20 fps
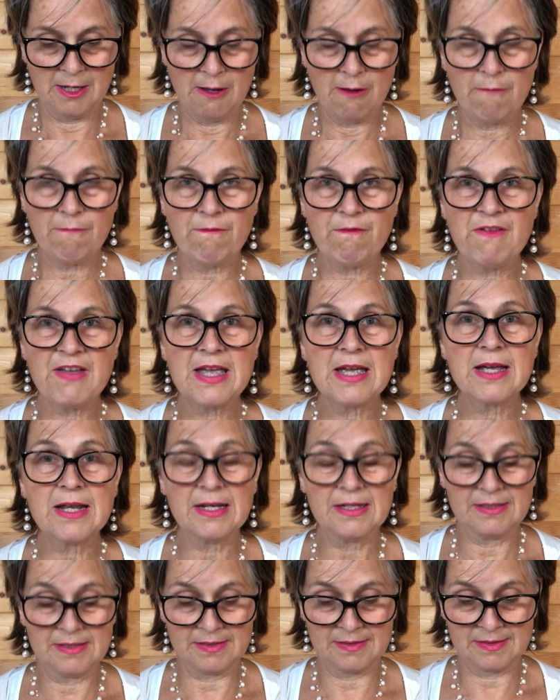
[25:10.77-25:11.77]

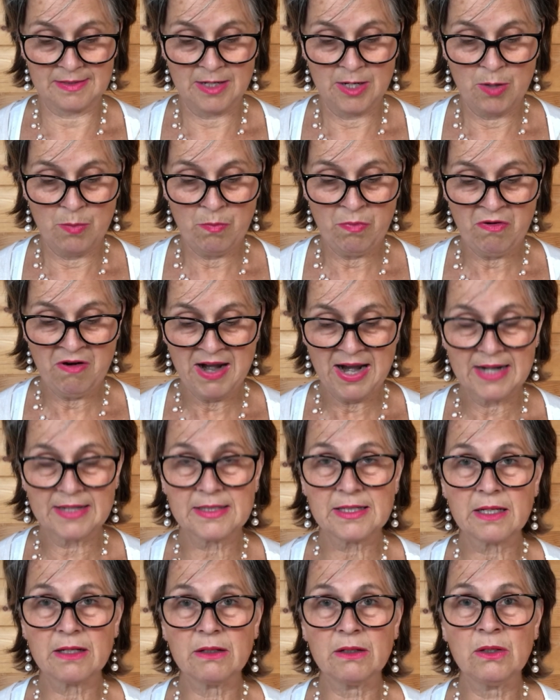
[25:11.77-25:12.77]
Fearless,
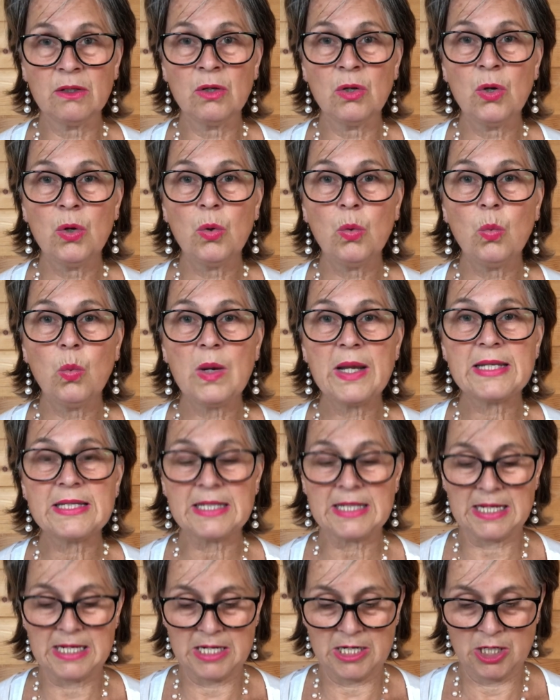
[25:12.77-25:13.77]
practical,
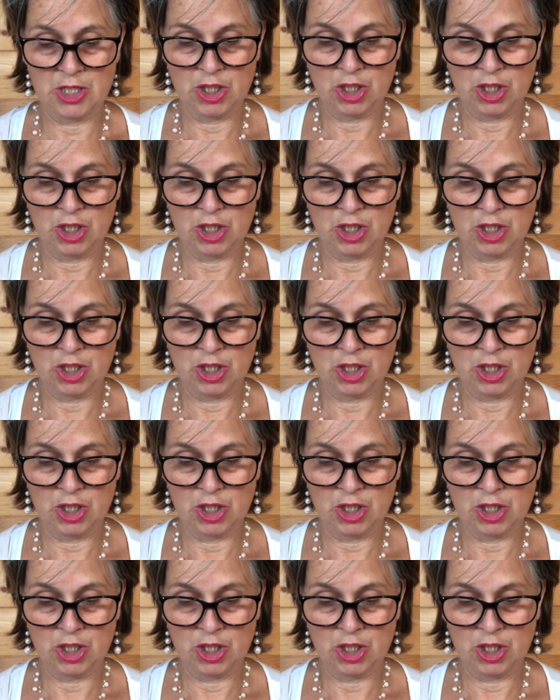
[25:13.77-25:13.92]
witty,